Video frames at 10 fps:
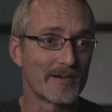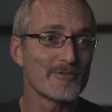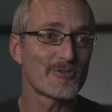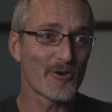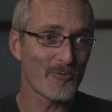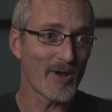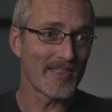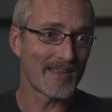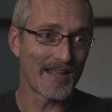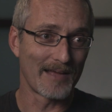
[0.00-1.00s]
out, is there a way
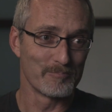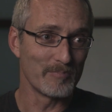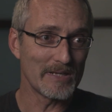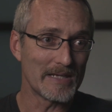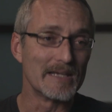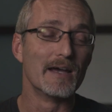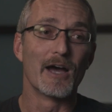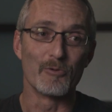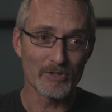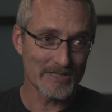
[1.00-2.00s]
that me,
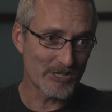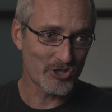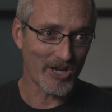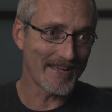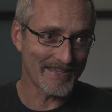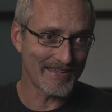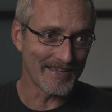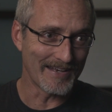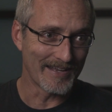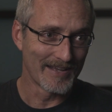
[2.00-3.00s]
a really shy
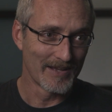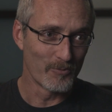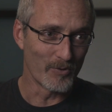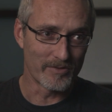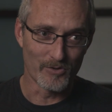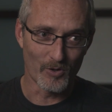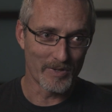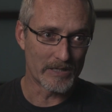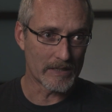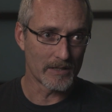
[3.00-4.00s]
kid with no
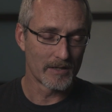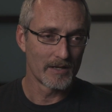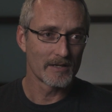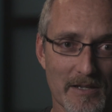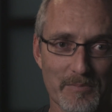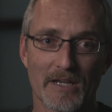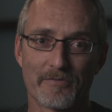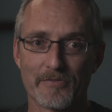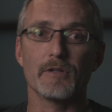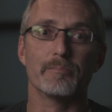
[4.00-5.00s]
money, can make a
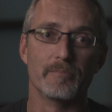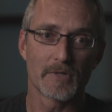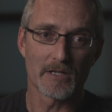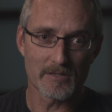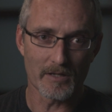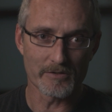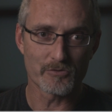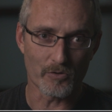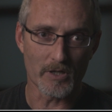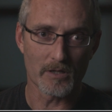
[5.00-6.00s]
film, can tell a
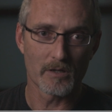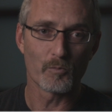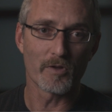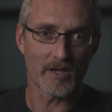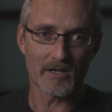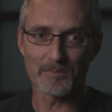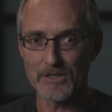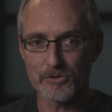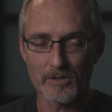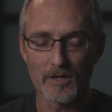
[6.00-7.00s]
story with
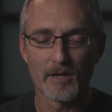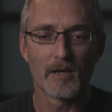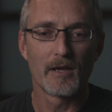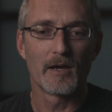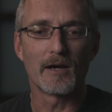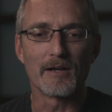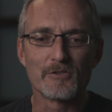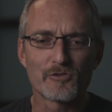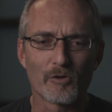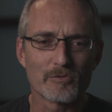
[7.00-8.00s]
animation?
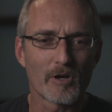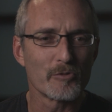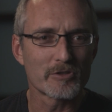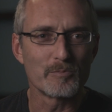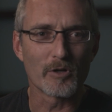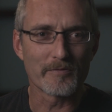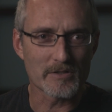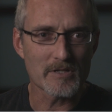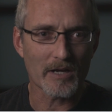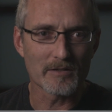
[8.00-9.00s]
And so it was almost more of a
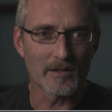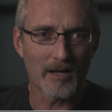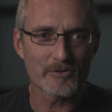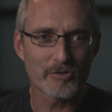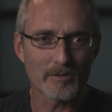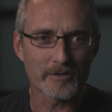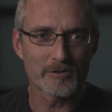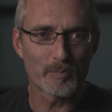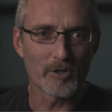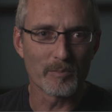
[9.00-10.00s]
technological
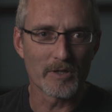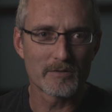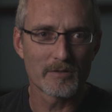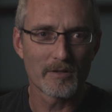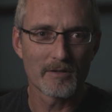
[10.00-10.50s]
experiment,